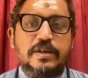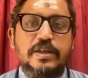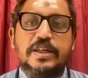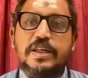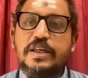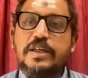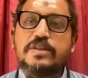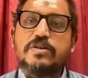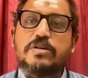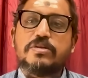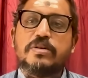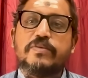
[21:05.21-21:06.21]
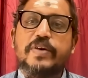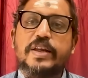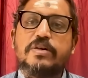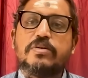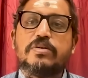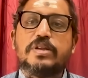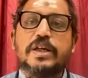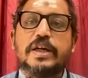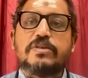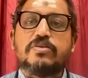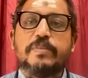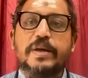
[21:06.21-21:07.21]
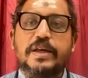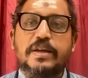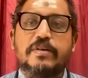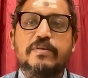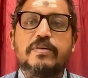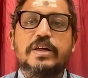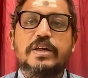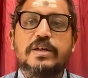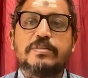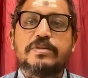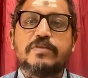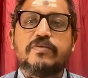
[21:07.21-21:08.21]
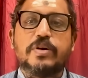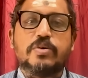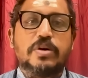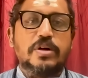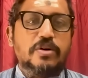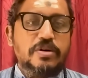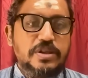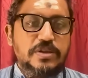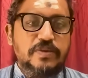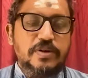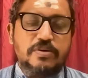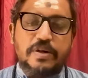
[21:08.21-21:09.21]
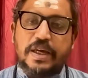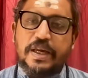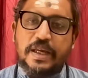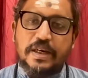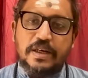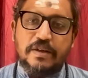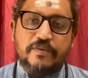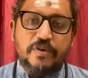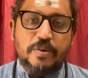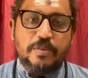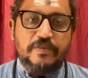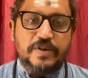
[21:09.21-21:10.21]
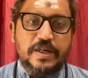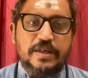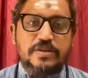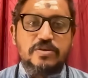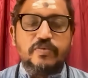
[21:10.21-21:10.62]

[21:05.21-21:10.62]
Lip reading: Ghee is also a very good diya to make in terms of Vatuka, not just Vatuka, any form of deity.